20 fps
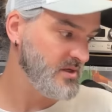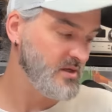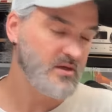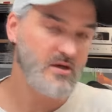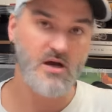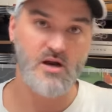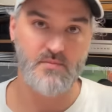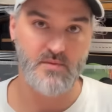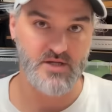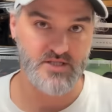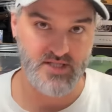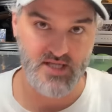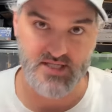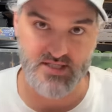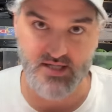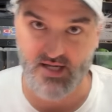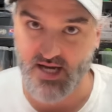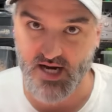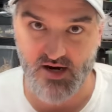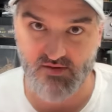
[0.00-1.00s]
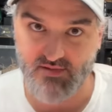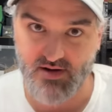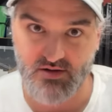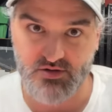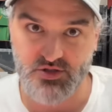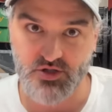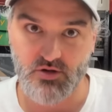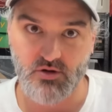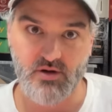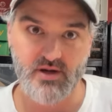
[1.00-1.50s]
Can't imagine that's going to hang around
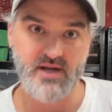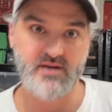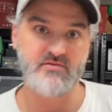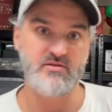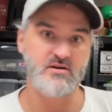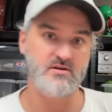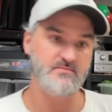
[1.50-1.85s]
too long either.